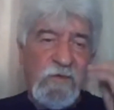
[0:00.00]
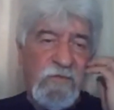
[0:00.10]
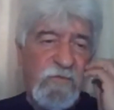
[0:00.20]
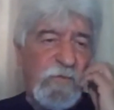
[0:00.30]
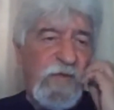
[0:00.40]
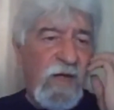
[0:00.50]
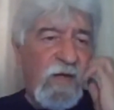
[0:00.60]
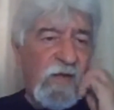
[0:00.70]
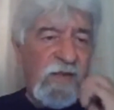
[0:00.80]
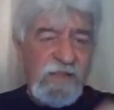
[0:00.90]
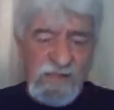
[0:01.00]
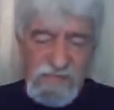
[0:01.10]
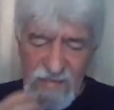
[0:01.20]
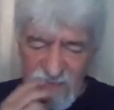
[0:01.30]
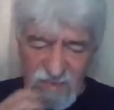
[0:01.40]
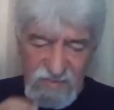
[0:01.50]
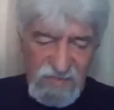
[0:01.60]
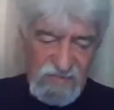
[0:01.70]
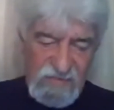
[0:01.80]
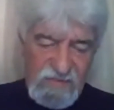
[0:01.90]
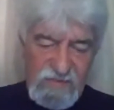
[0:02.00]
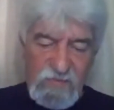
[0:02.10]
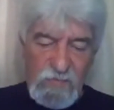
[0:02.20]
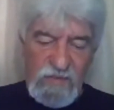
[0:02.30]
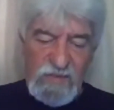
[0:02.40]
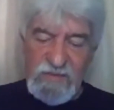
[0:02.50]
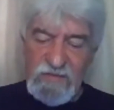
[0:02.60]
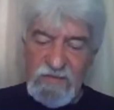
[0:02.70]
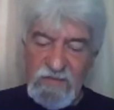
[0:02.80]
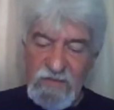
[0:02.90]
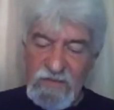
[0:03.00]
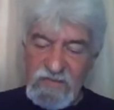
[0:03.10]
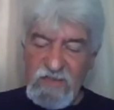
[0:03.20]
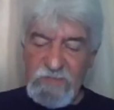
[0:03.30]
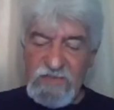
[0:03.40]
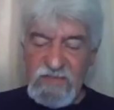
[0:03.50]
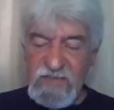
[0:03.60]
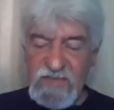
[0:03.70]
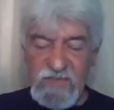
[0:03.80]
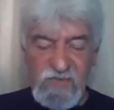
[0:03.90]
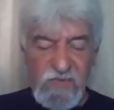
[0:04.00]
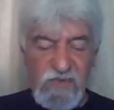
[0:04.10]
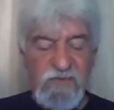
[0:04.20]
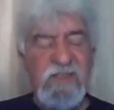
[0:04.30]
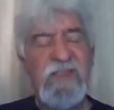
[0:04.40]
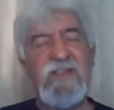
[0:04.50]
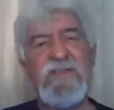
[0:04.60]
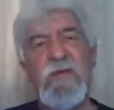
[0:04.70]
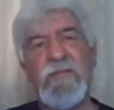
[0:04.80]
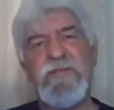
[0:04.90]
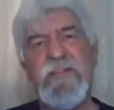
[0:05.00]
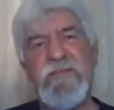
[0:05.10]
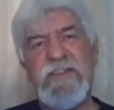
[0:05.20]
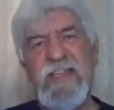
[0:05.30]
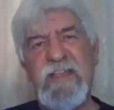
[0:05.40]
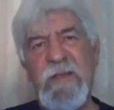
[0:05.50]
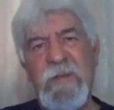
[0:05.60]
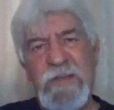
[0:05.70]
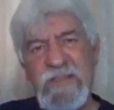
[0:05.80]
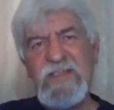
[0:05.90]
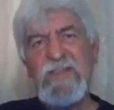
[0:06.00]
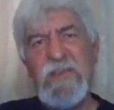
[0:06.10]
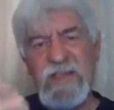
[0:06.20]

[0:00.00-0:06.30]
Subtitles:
From now on, let us exercise it this way. The scripture says in 2 Corinthians 12, 7, 10, this is what it